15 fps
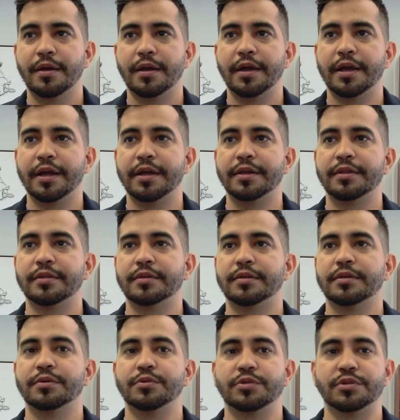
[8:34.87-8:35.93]

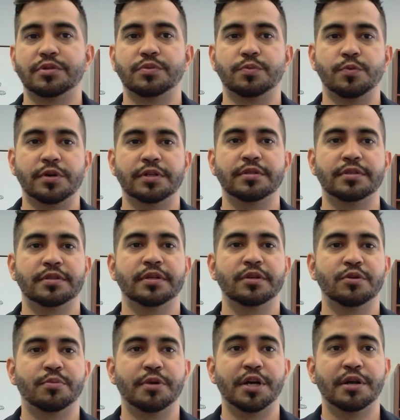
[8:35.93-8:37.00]
And it was just one
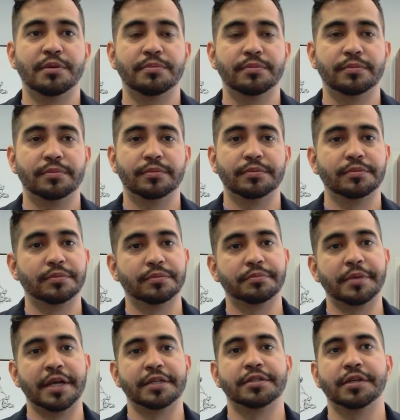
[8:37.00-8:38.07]
single mom
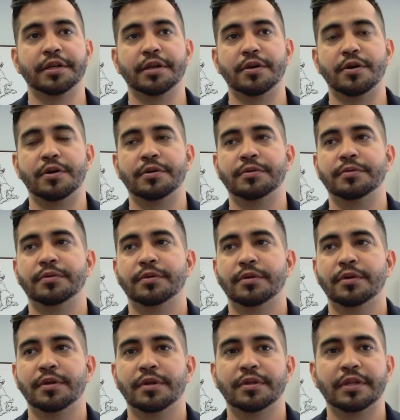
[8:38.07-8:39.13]
managing it all.
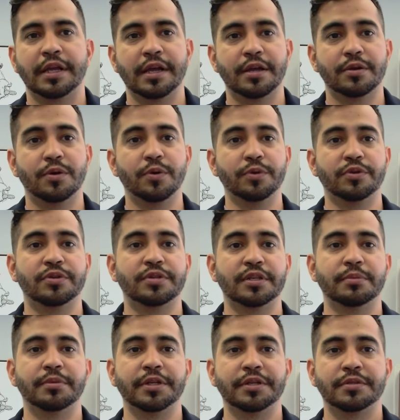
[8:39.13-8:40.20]
It had older
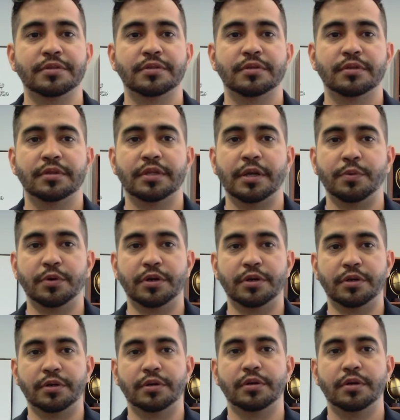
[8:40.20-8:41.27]
siblings that were
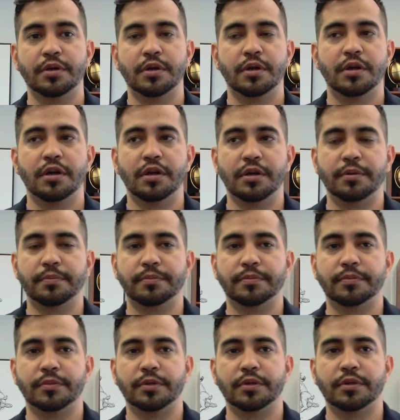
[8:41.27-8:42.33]
her
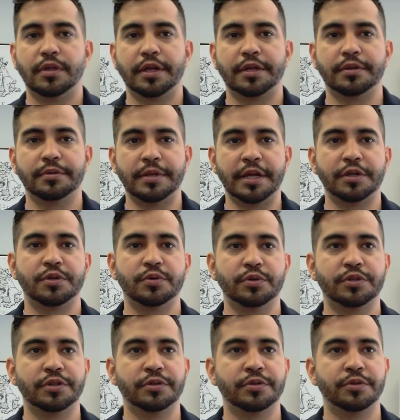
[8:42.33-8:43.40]
natural
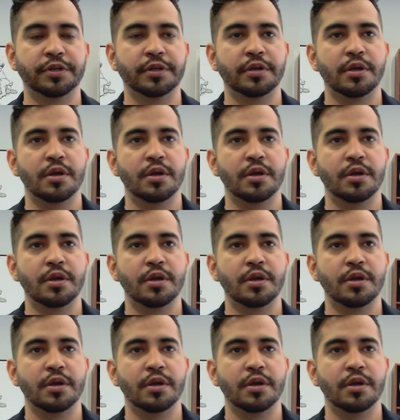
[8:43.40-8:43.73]
children.